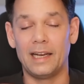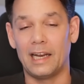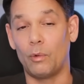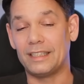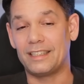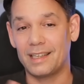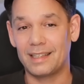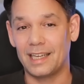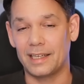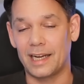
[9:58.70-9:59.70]
Now, will
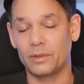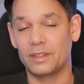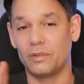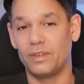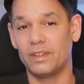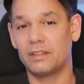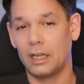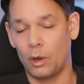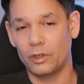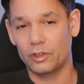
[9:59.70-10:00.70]
Tesla announce it with the
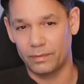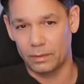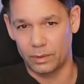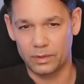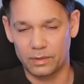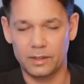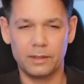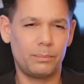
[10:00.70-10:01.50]
launch of the Roadster?